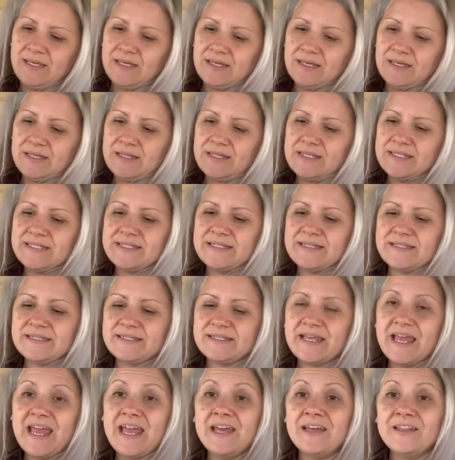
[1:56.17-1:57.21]
this
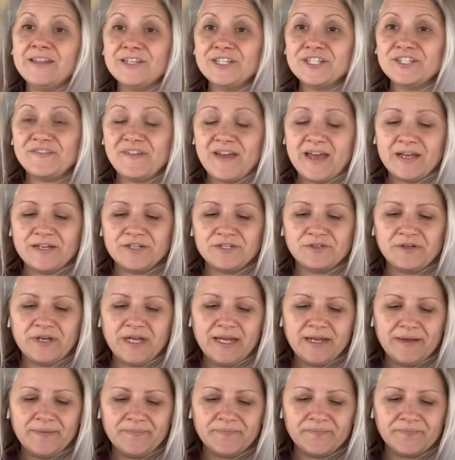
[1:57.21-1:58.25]
is English
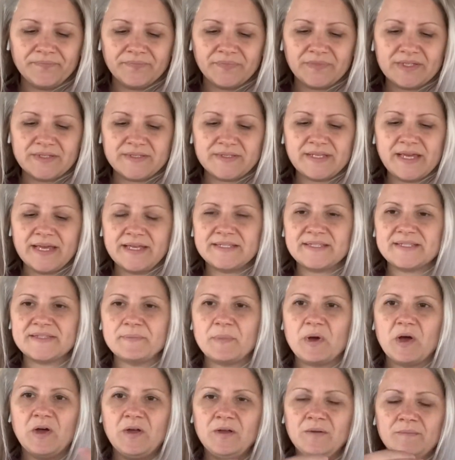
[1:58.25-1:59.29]
Factory, size
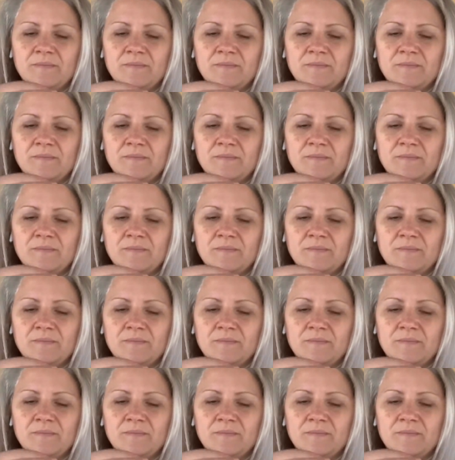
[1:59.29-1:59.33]
small.